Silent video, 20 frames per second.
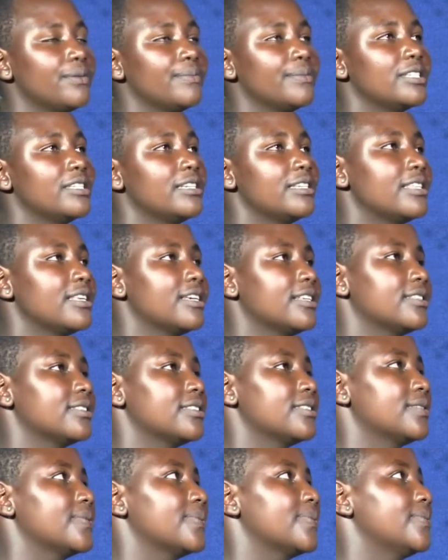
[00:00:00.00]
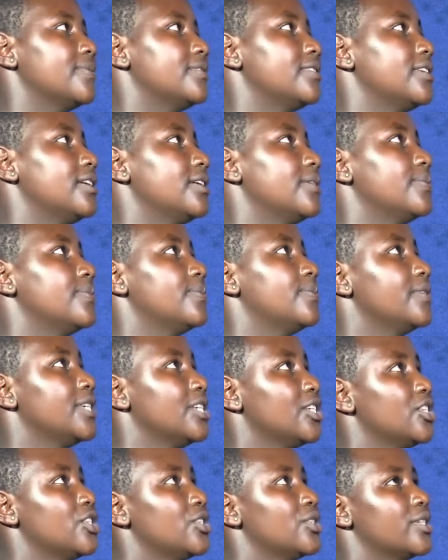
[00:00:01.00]
the major things that I would
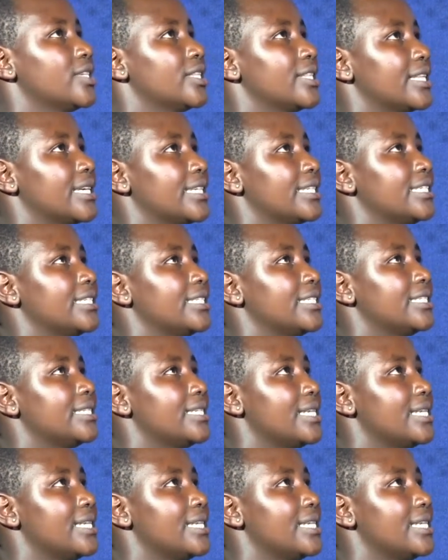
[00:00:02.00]
wish that it